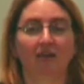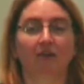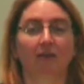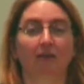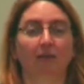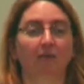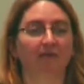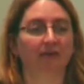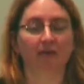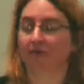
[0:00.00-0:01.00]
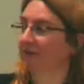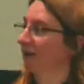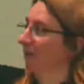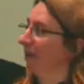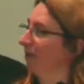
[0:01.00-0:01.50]
there are a number of errors that
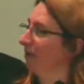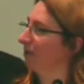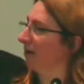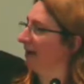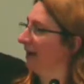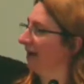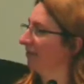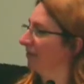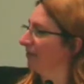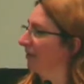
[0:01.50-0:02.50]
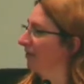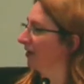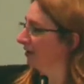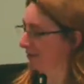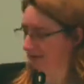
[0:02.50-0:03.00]
come up, and you might have some better
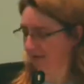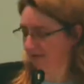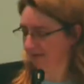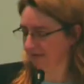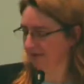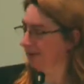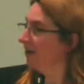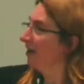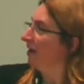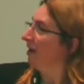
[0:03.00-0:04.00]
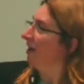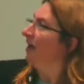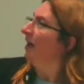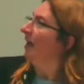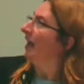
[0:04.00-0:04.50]
documentation.
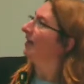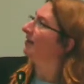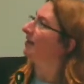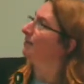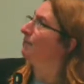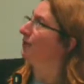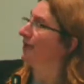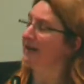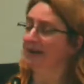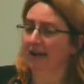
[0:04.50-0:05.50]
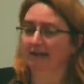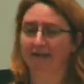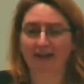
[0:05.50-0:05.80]
And at some point, as an